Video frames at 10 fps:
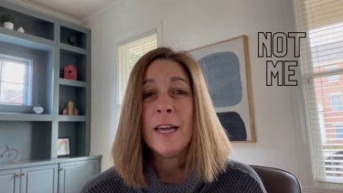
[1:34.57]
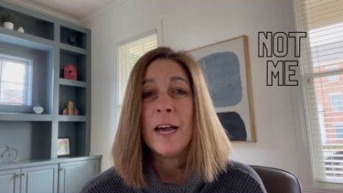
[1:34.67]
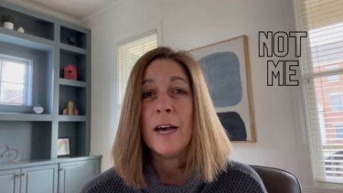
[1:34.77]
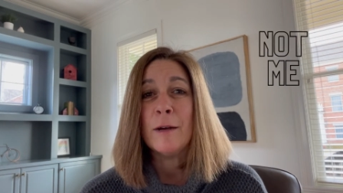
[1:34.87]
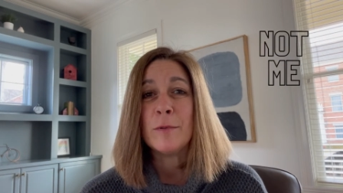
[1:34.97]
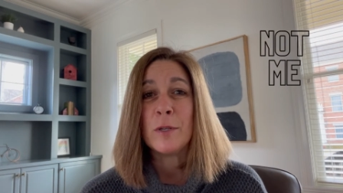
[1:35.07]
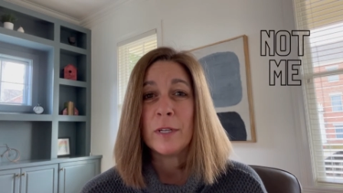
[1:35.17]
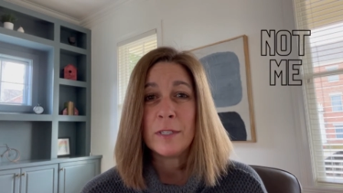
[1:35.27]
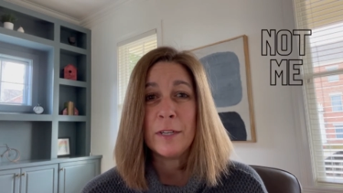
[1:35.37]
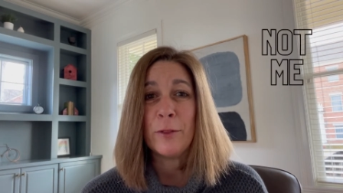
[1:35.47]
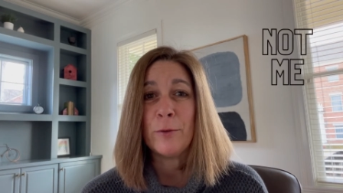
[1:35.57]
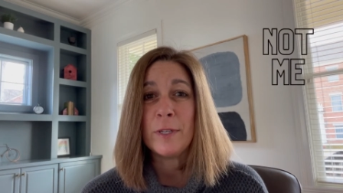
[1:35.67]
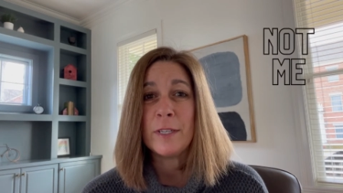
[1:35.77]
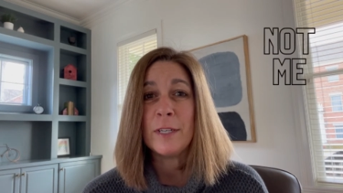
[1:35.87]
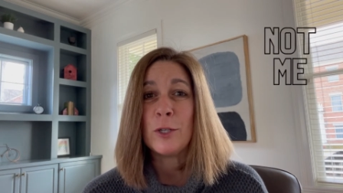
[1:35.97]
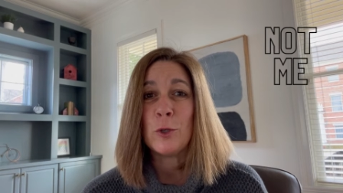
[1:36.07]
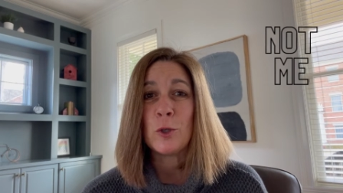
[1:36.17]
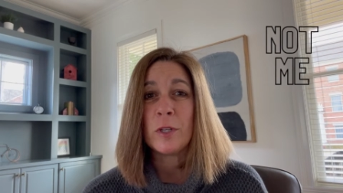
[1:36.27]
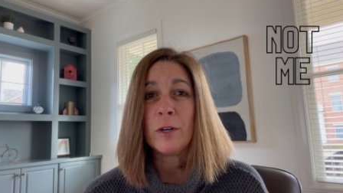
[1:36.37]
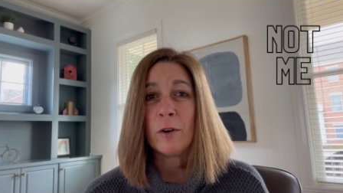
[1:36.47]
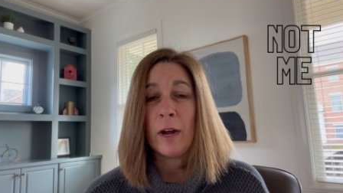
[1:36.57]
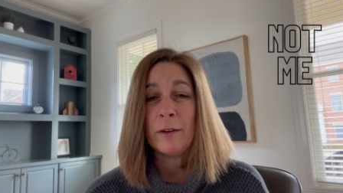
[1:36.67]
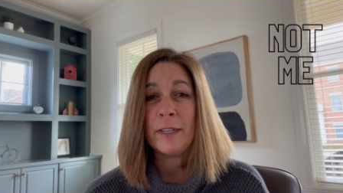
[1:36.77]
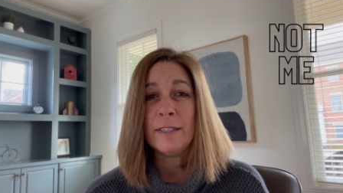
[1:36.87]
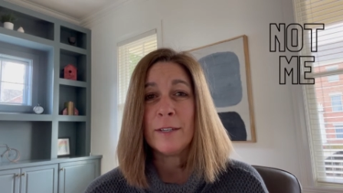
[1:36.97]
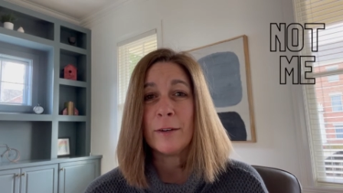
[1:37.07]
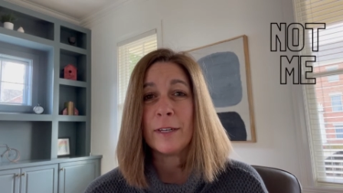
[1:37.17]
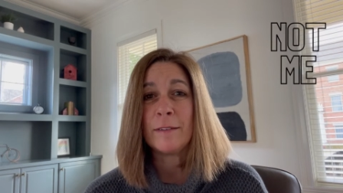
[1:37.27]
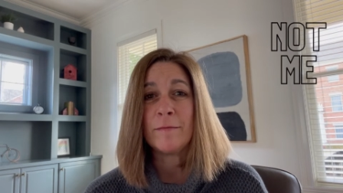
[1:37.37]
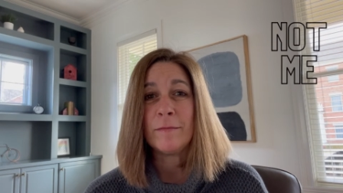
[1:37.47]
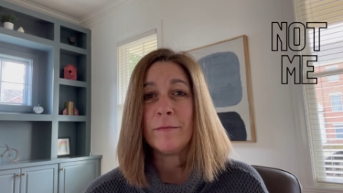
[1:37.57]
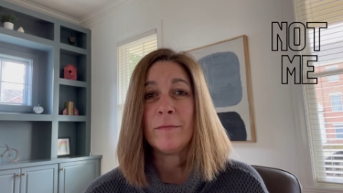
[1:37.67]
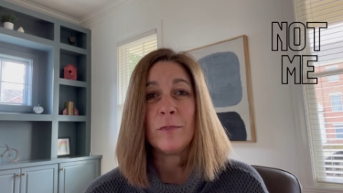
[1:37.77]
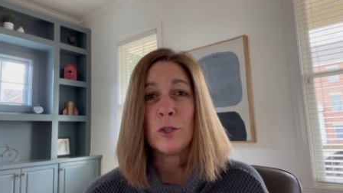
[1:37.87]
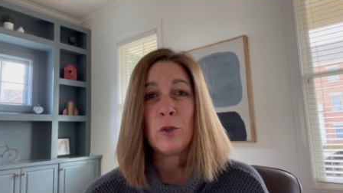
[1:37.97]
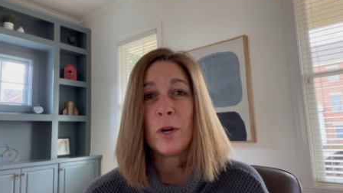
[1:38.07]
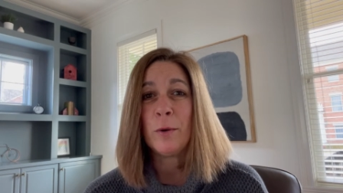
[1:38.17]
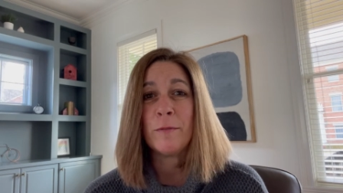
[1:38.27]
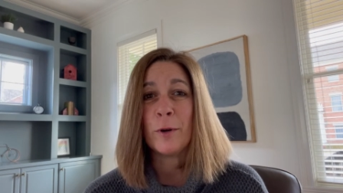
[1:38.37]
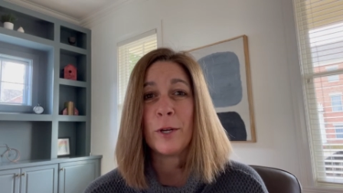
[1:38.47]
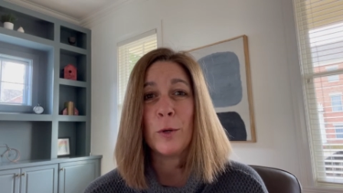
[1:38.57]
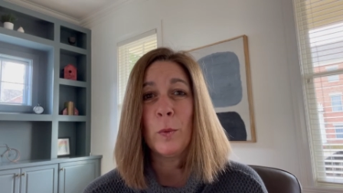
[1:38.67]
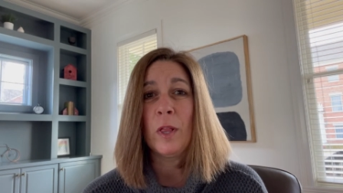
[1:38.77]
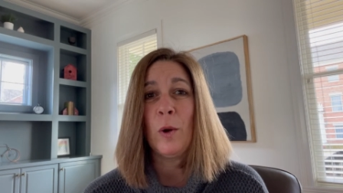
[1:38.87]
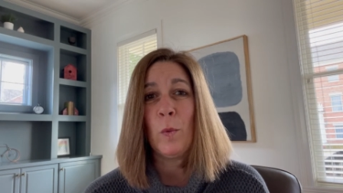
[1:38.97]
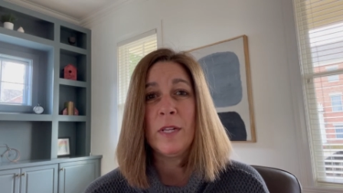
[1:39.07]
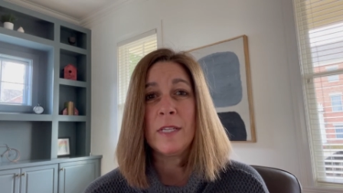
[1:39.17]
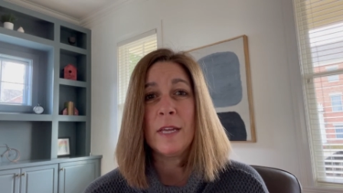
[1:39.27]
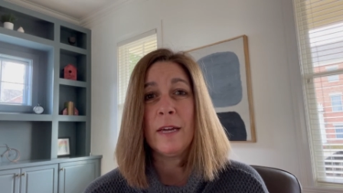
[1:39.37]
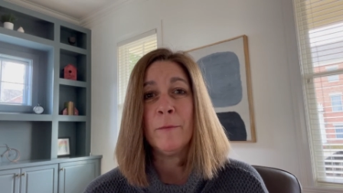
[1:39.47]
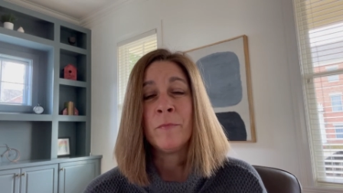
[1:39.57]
So that's another reason it's usually crowded. So I just try to avoid Goodwill on Wednesday.